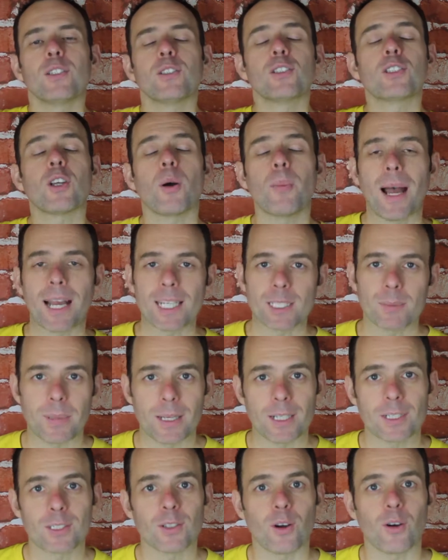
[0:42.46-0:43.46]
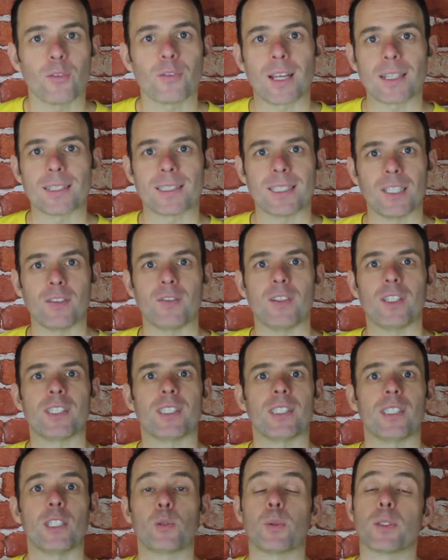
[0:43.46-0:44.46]
some aspects of that TV
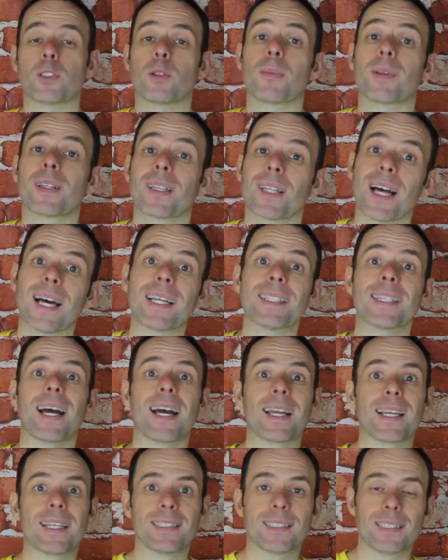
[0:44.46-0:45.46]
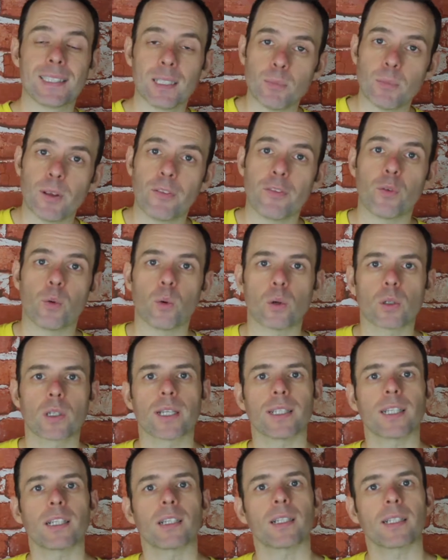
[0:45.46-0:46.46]
series which I'm glad I had seen before,
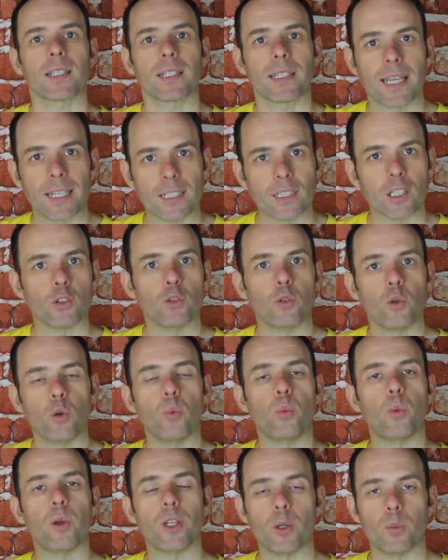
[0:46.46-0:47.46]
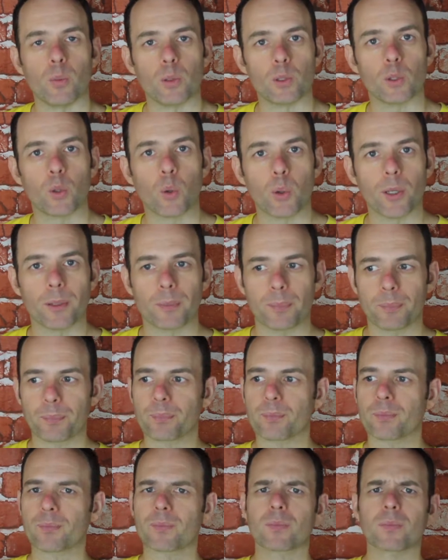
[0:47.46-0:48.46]
kind of knew where it was going.
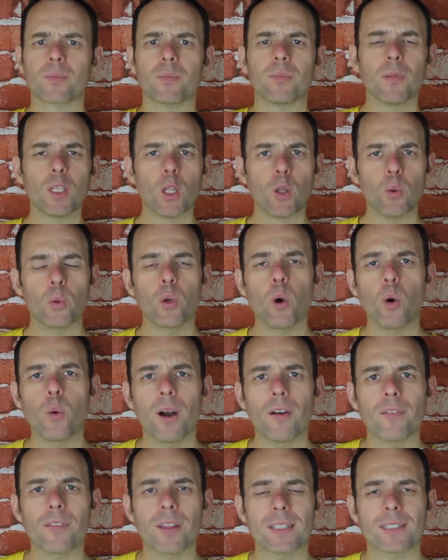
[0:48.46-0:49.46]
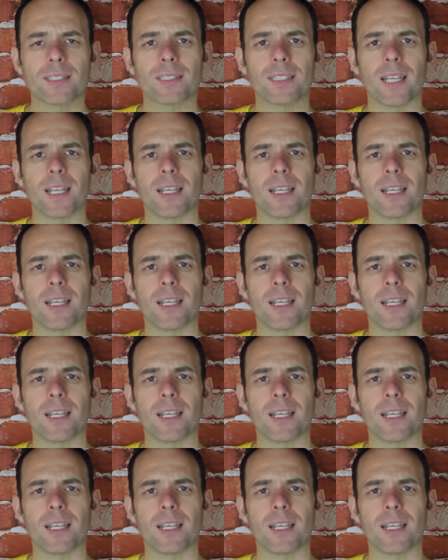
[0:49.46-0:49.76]
We all have this